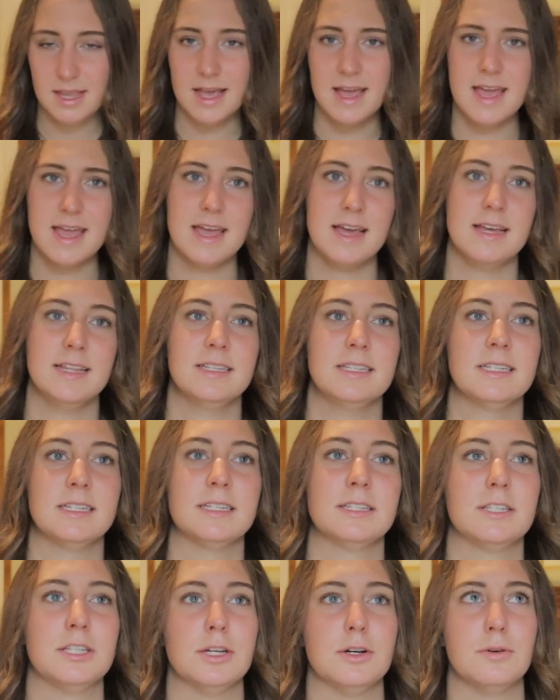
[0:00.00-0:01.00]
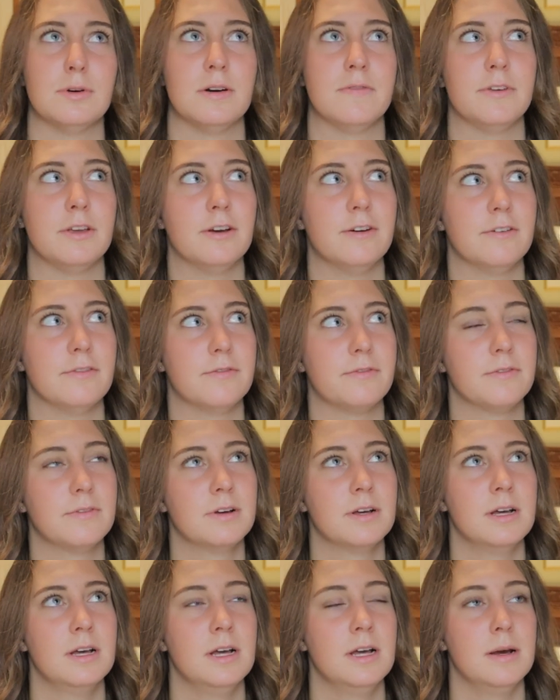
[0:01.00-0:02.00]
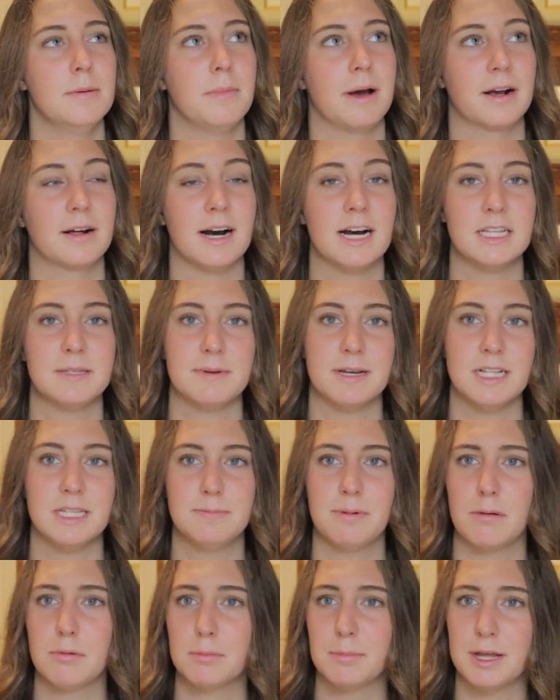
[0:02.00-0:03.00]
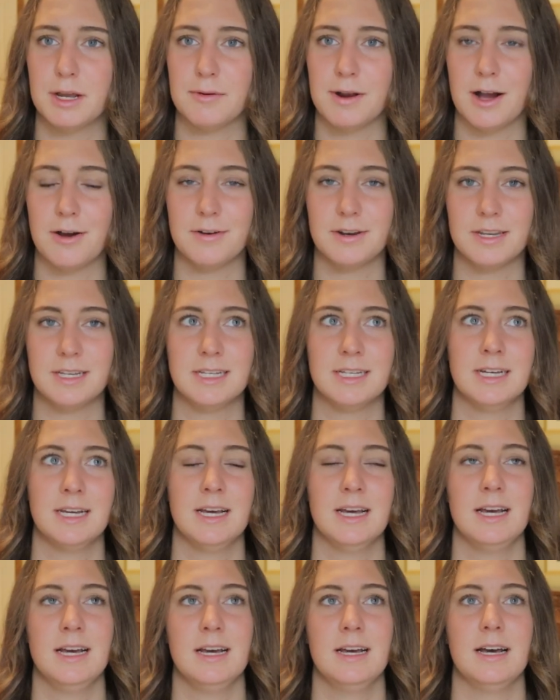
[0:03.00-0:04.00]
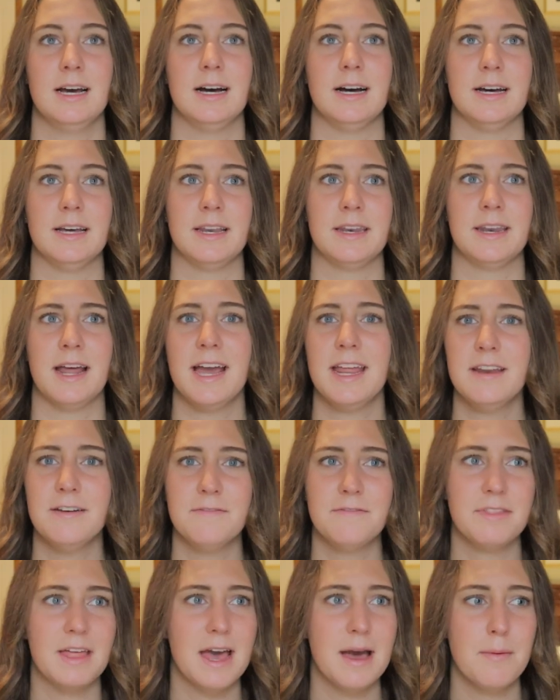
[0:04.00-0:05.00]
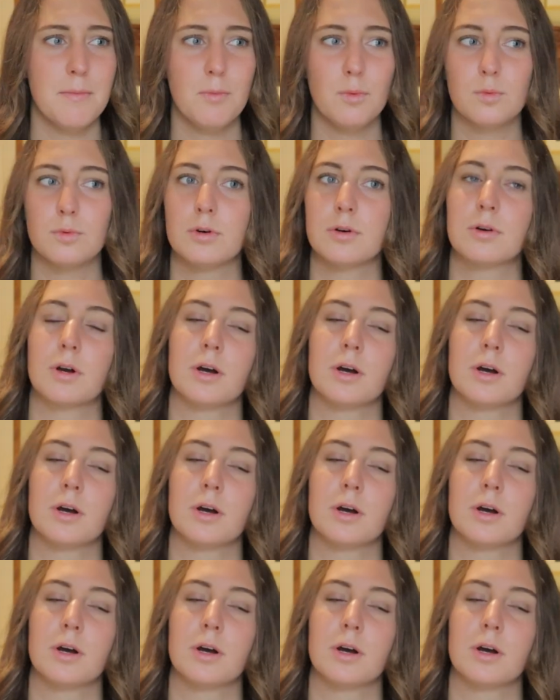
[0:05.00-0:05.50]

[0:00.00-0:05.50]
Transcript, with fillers: and so a few of my classmates, probably around Uh, nine of them will